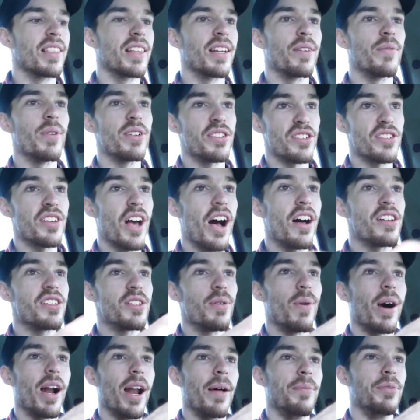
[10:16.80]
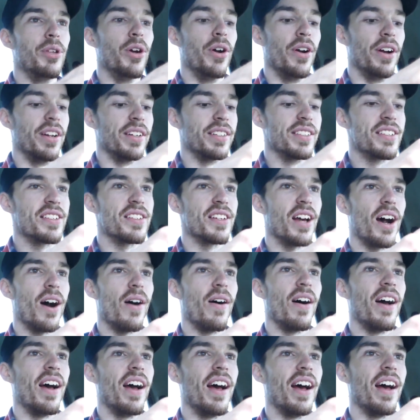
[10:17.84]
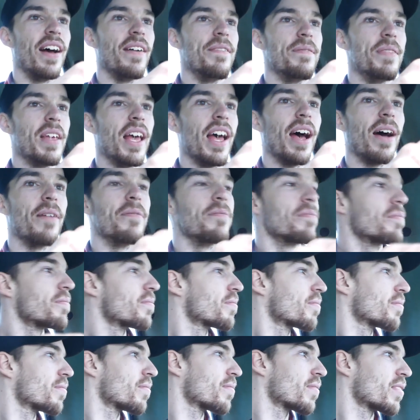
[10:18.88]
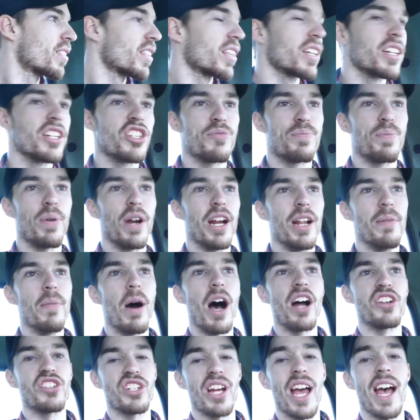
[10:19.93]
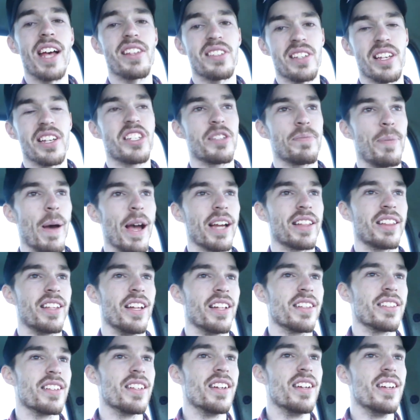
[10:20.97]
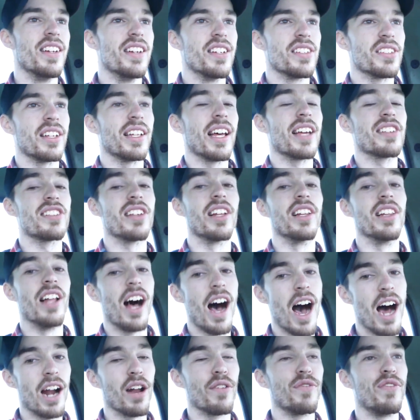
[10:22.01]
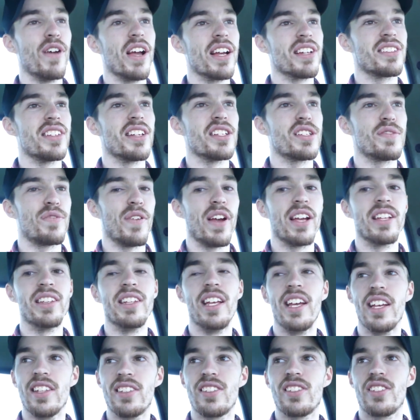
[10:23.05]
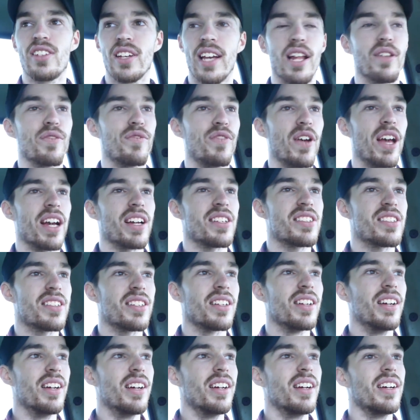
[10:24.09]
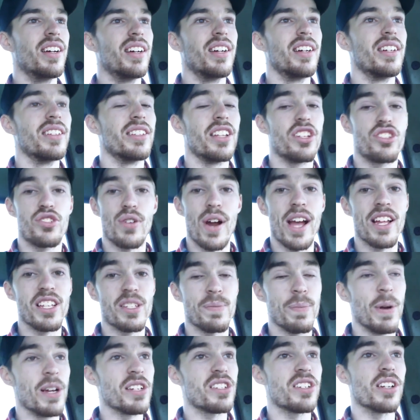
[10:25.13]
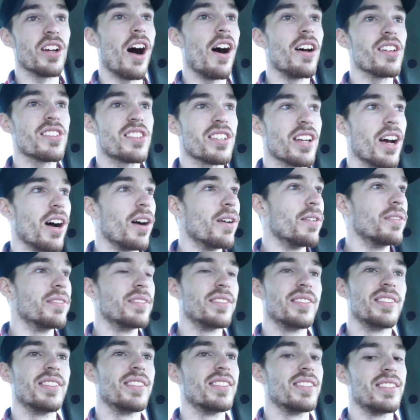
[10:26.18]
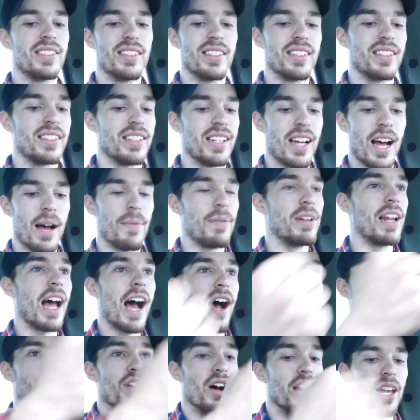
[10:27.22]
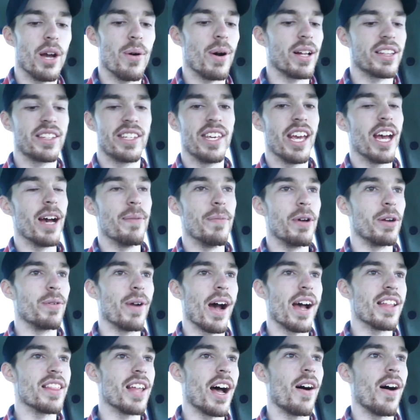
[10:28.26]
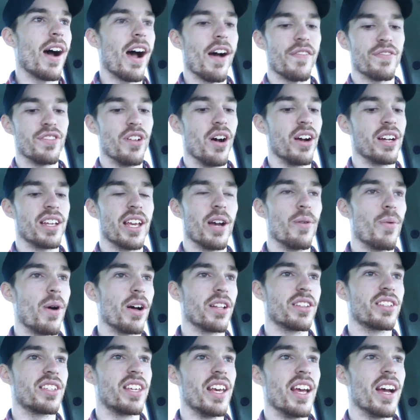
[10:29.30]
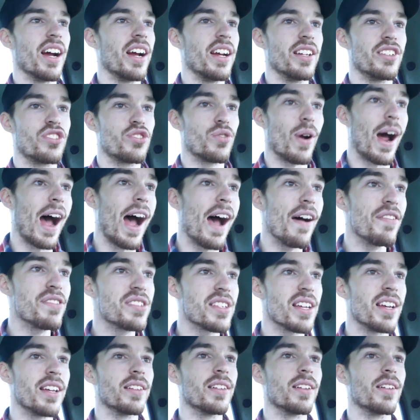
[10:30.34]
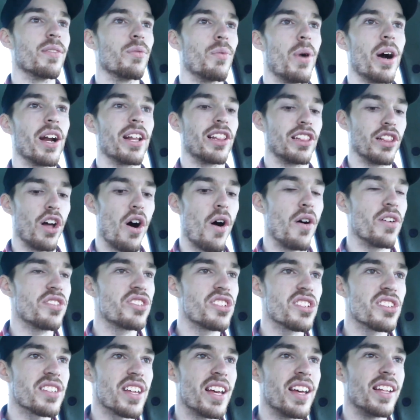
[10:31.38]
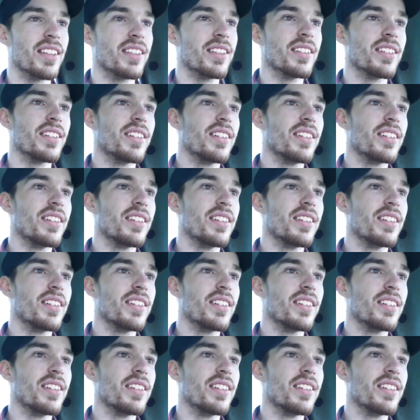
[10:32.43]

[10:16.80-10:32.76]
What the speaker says: which is also what I'm doing. So yeah, it's pretty much as expected. But there's a lot of things this thing needs to get fixed. The transmission also, I mean, I have no idea what gear I'm in right now. I have no idea what gear it drives in, what it launches in,